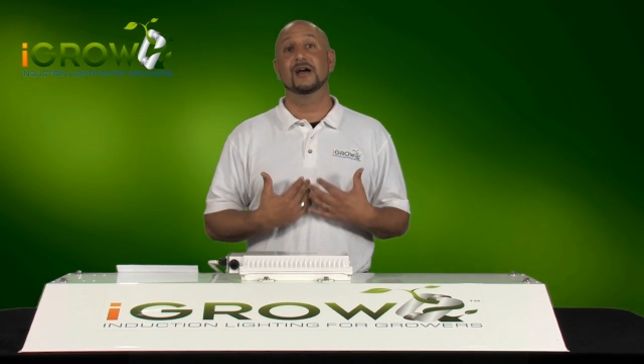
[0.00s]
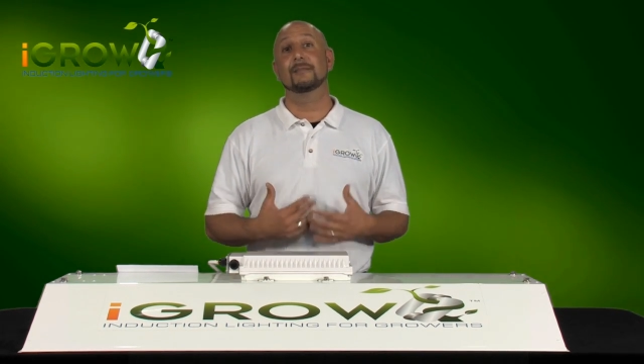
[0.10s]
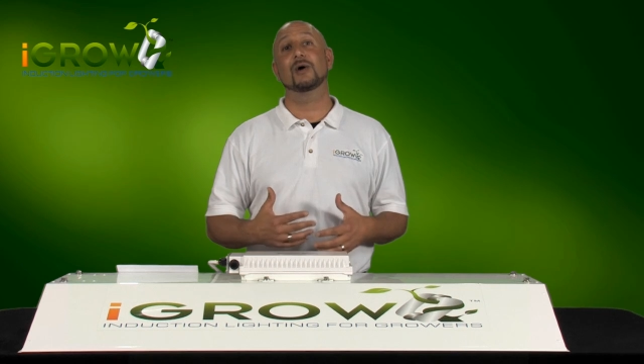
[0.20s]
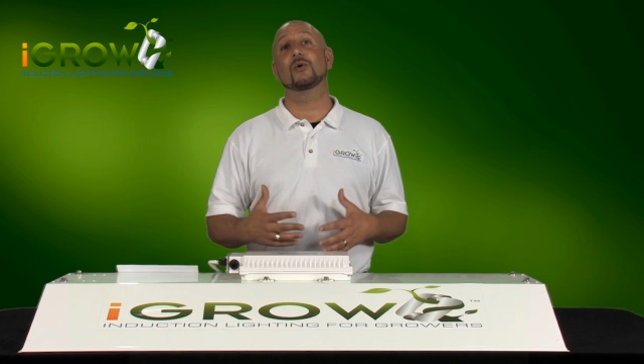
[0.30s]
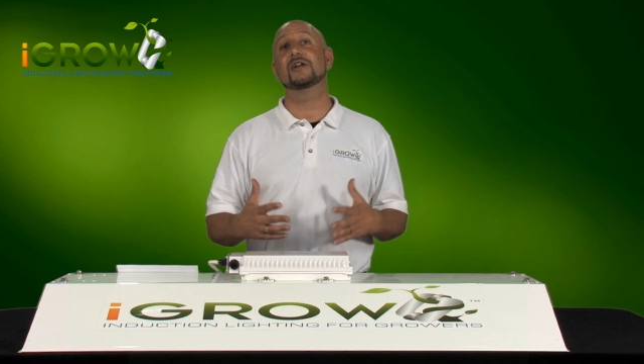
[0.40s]

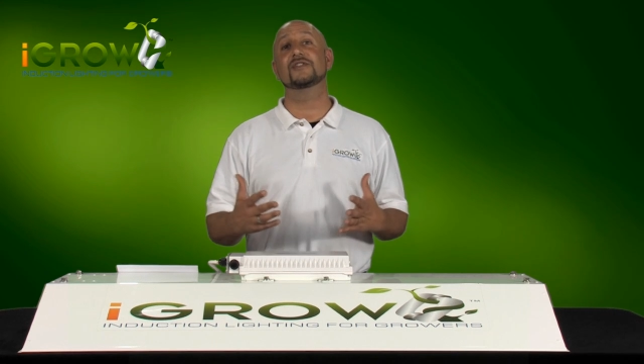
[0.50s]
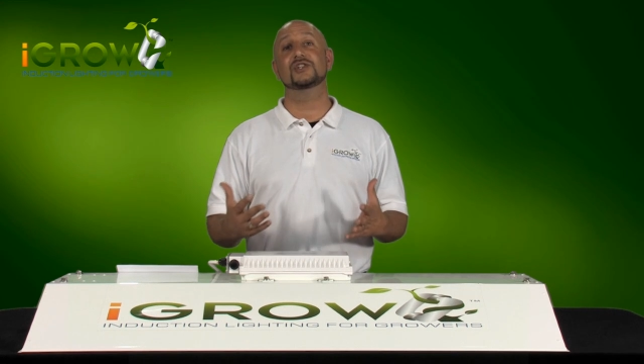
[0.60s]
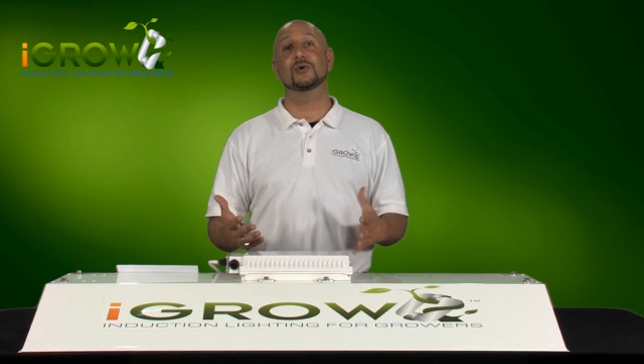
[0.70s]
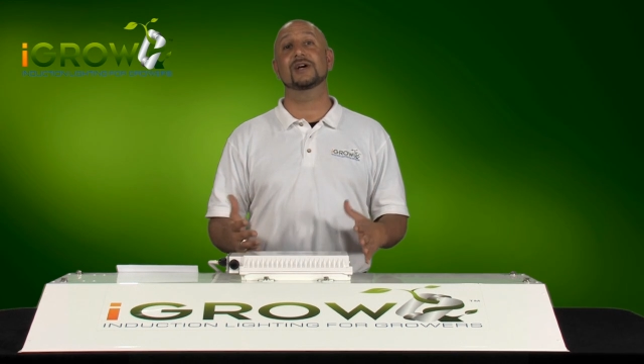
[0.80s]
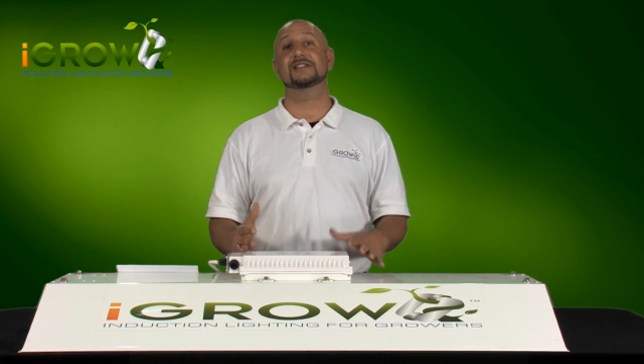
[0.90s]
by one of
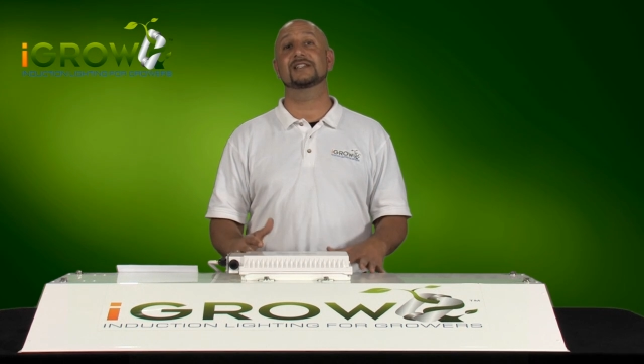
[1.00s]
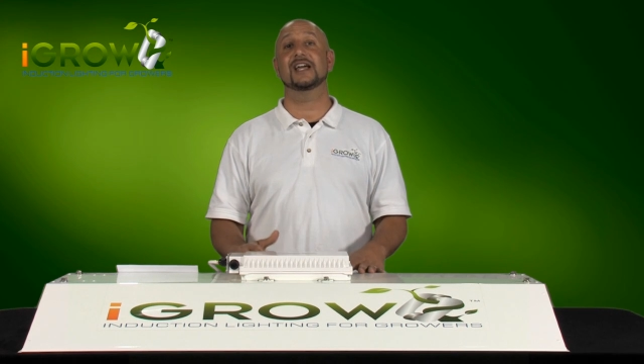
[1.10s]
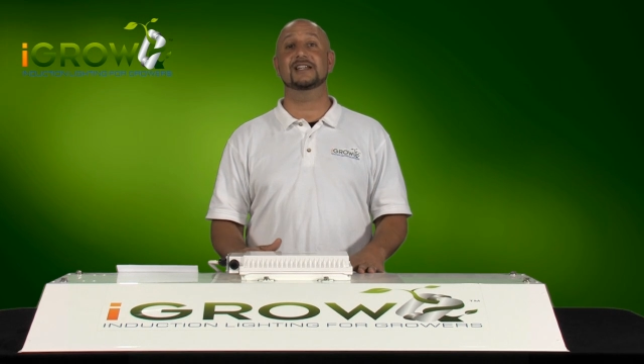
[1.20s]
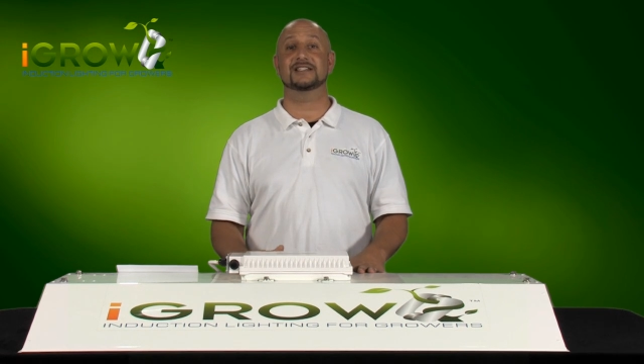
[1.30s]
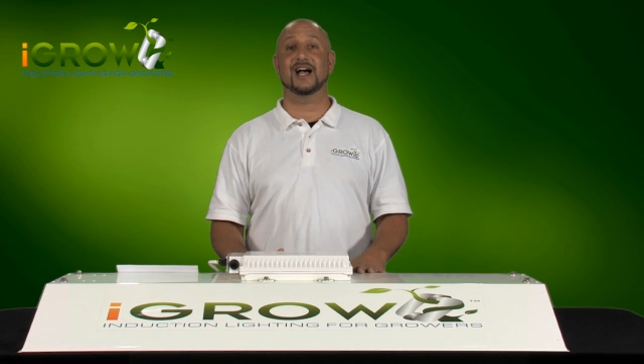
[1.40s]
the
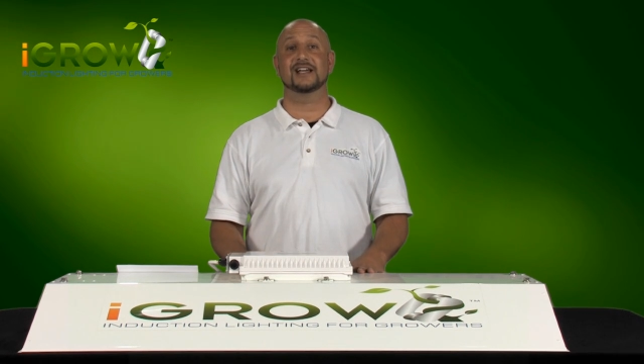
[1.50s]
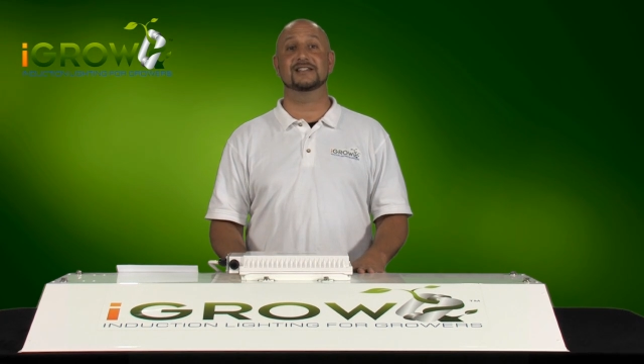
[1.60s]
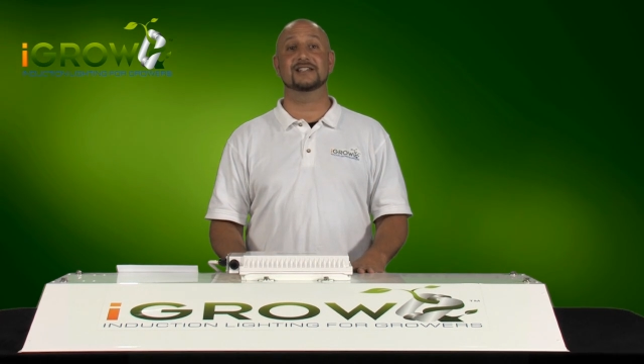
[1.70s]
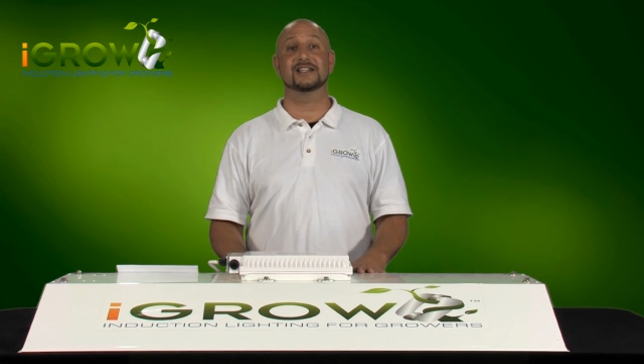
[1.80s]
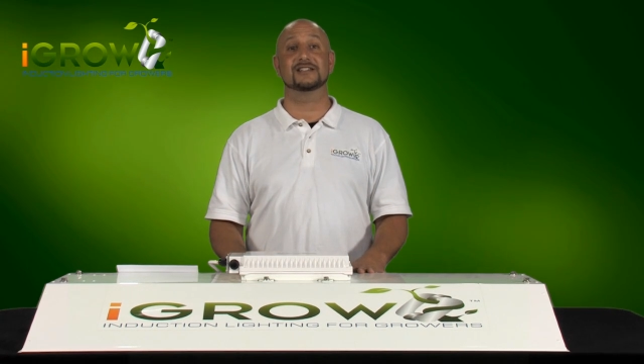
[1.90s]
USDA
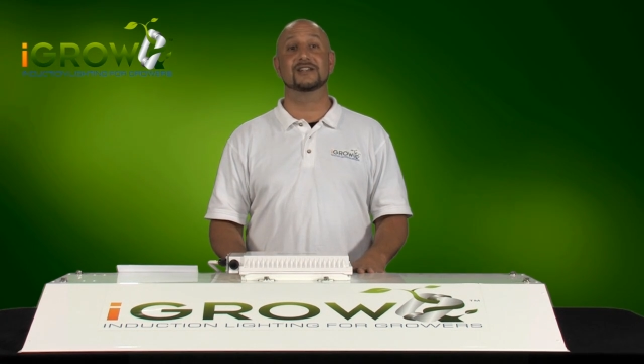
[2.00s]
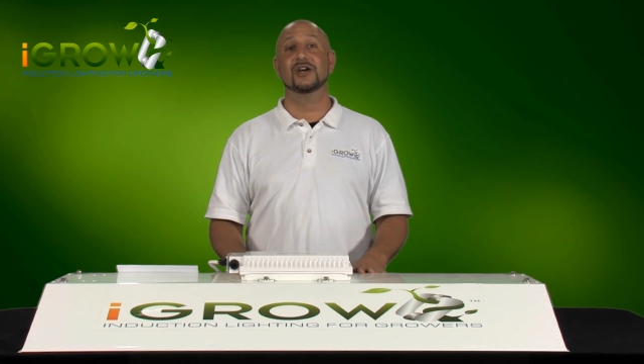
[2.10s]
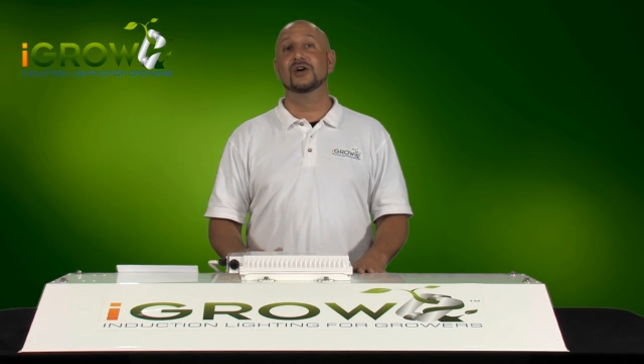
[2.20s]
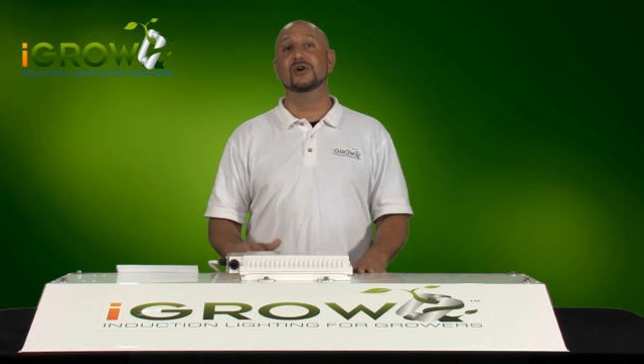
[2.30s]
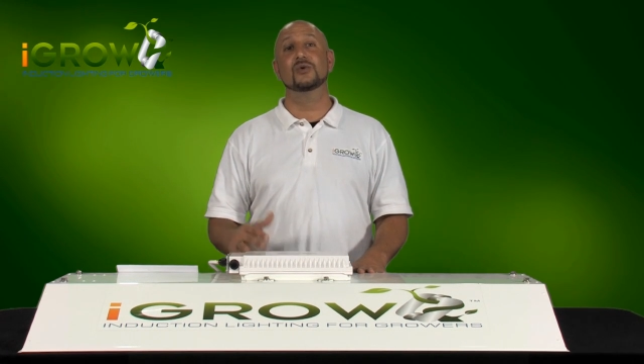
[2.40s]
scientists
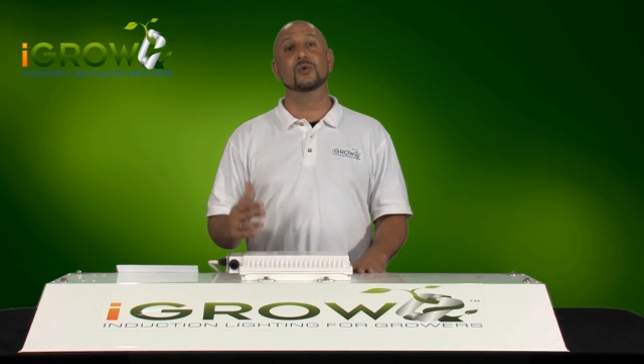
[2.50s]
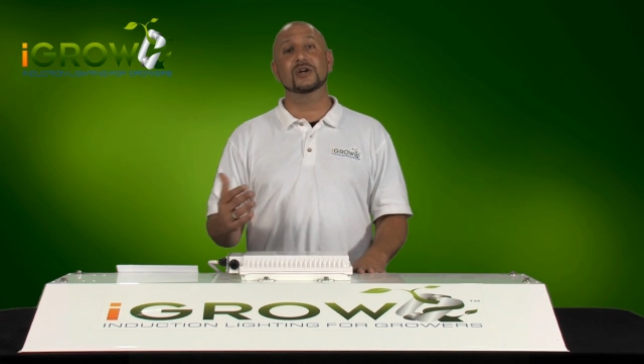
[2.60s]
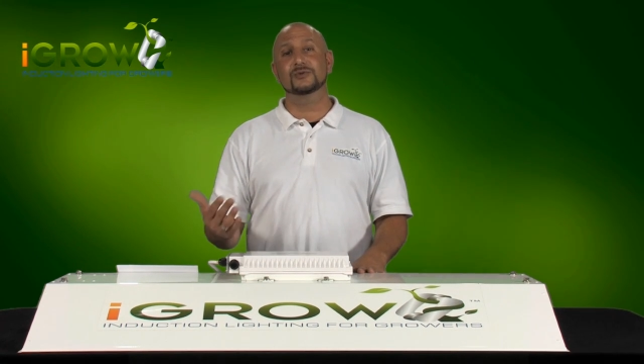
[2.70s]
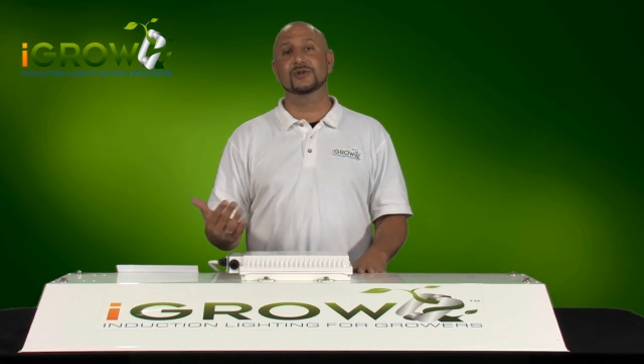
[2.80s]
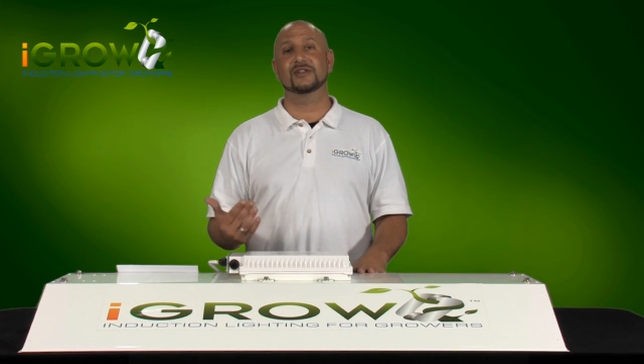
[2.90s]
who
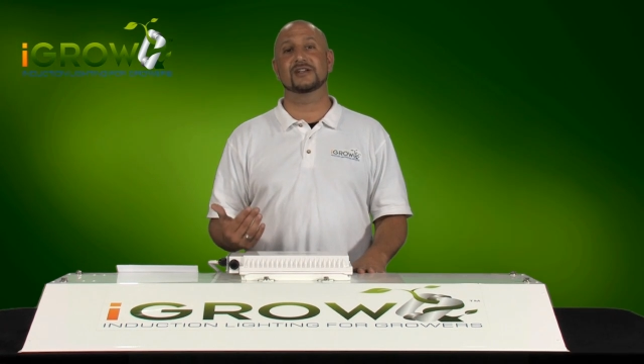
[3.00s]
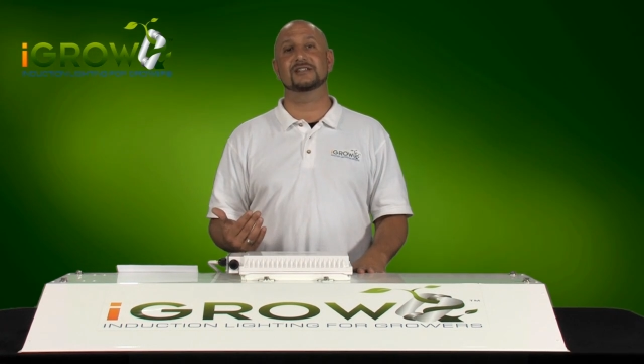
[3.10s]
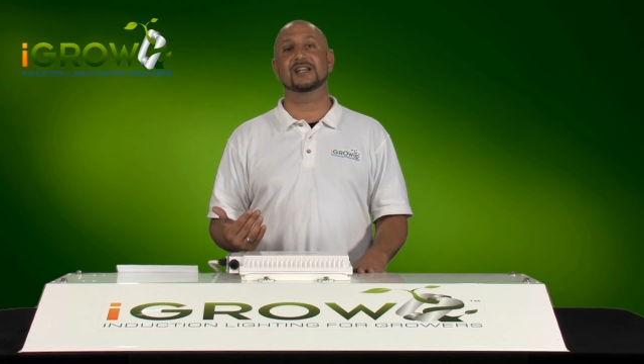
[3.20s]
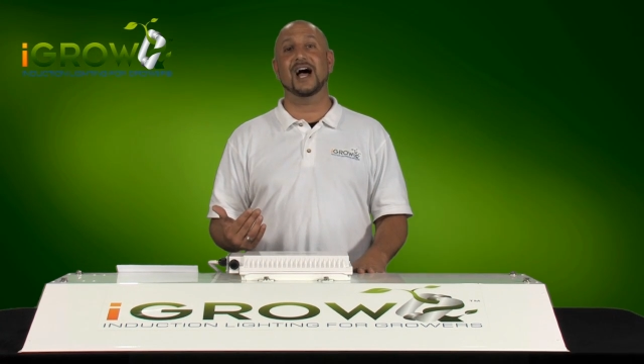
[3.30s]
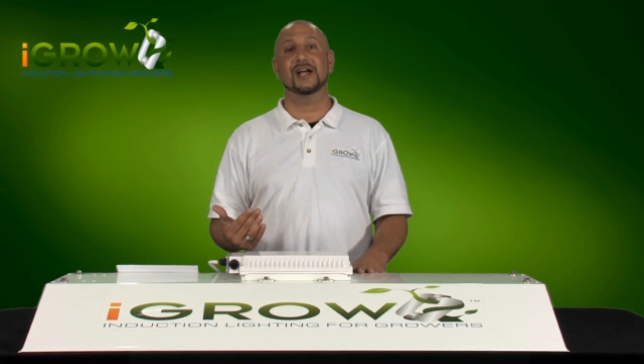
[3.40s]
worked with us
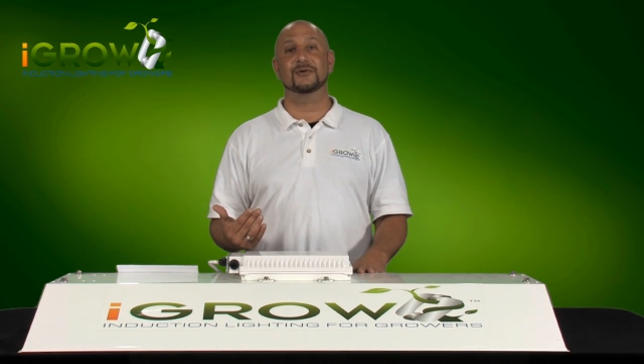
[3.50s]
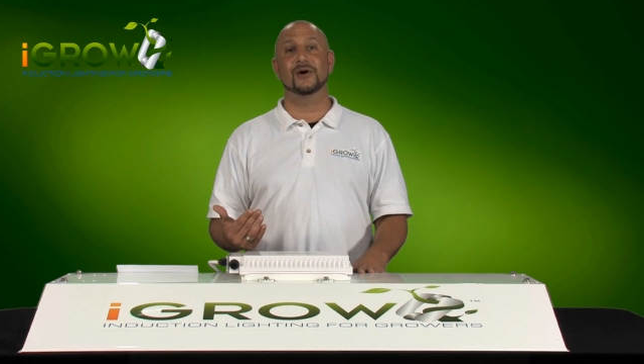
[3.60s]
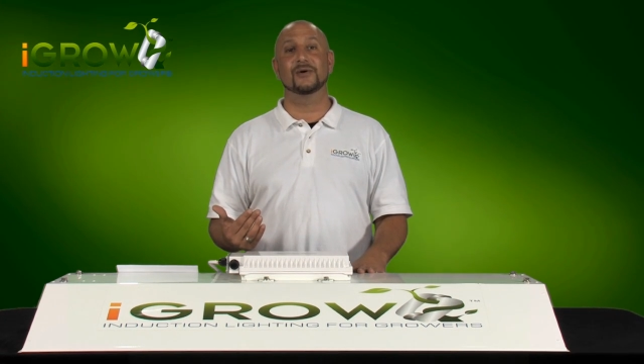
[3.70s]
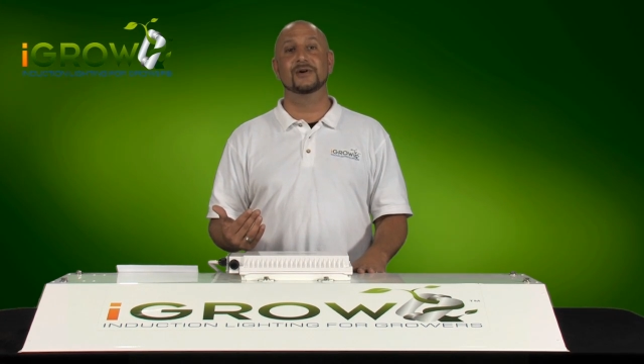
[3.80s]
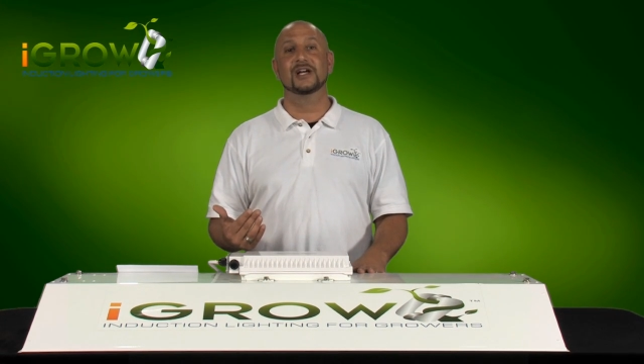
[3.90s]
in
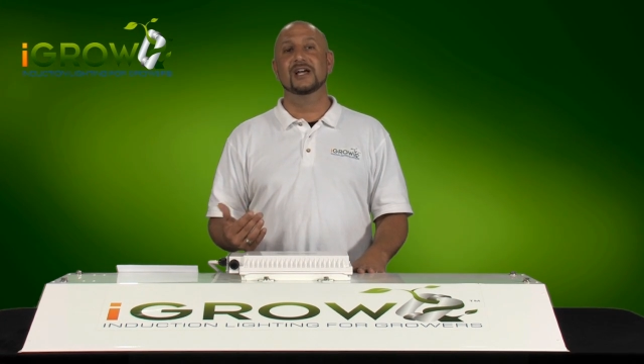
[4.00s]
iGROW,